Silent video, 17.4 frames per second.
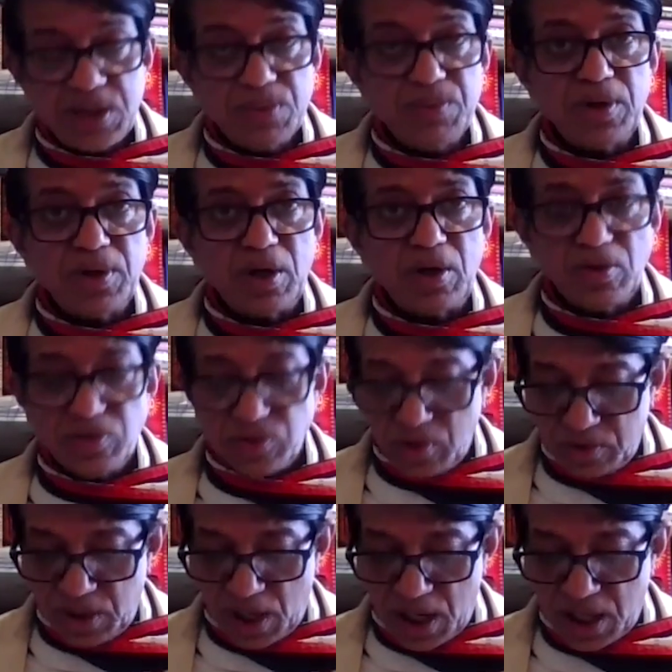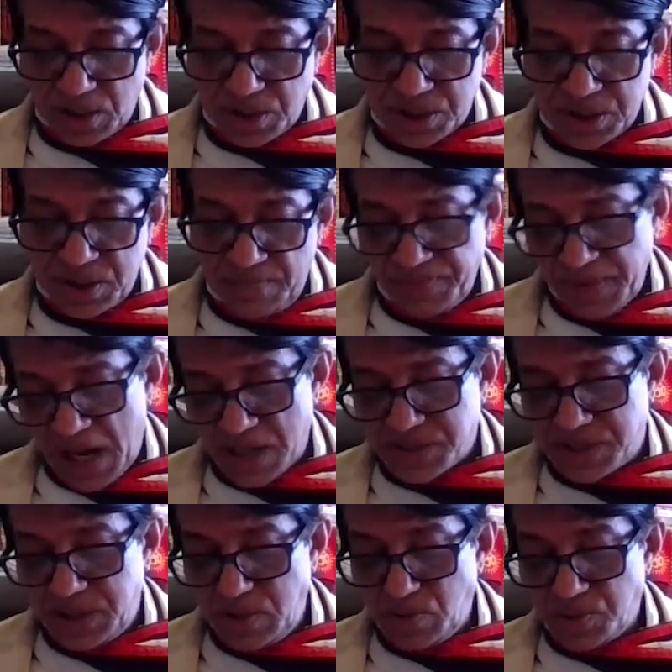Jivanananda Das
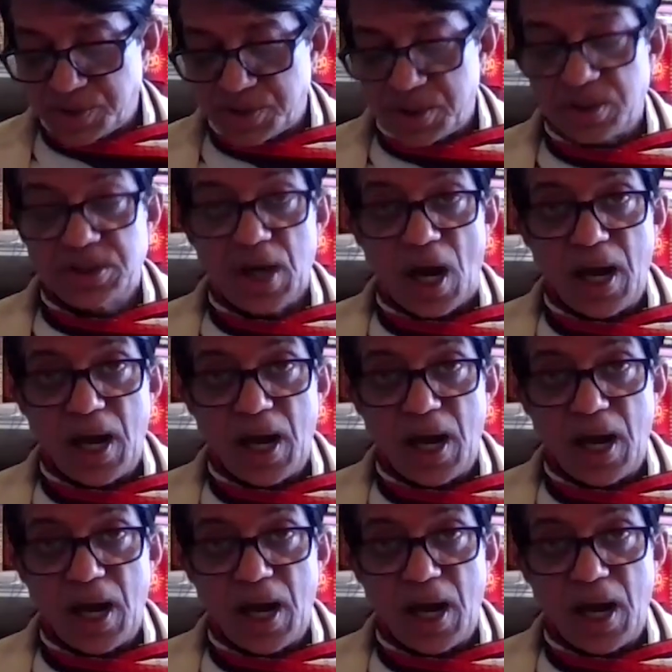has used